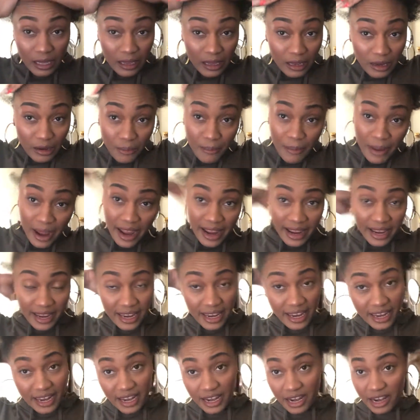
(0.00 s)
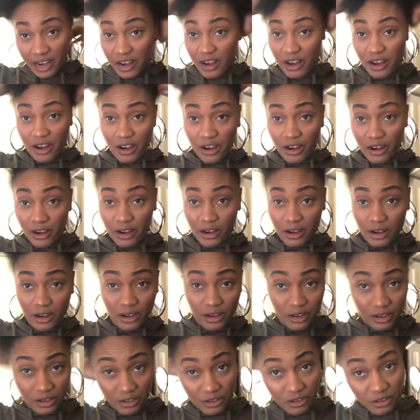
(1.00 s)
into my hair,
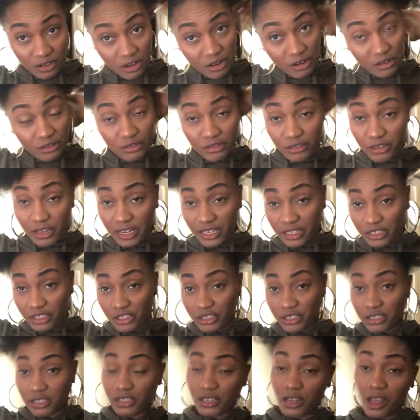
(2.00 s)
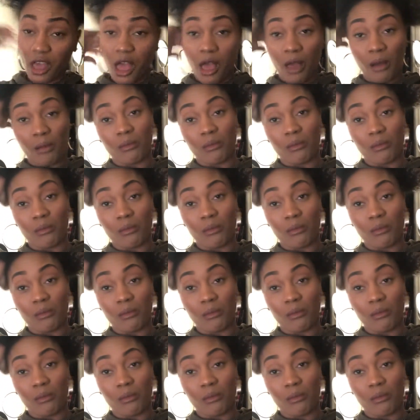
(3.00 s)
so I can just